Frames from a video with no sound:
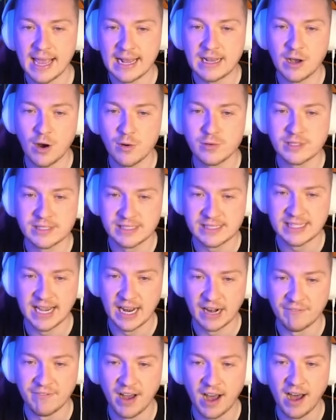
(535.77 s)
It goes
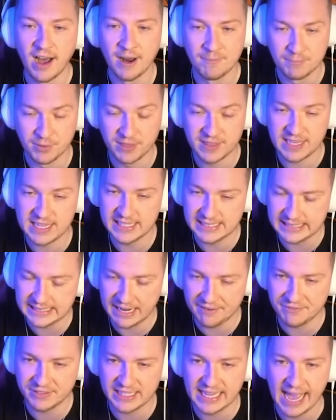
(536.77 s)
inside of hard, but these are
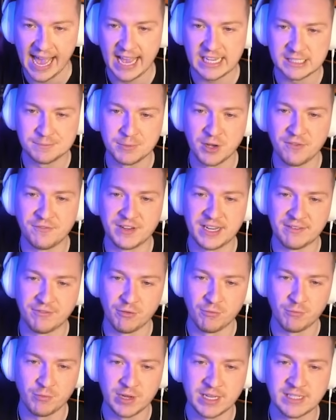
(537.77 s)
definitely expert for
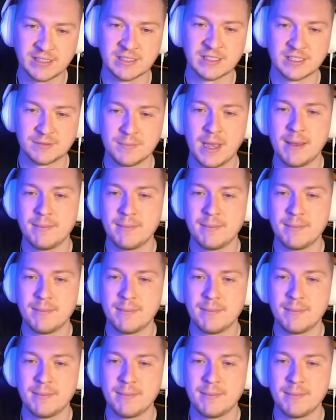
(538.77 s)
different reasons.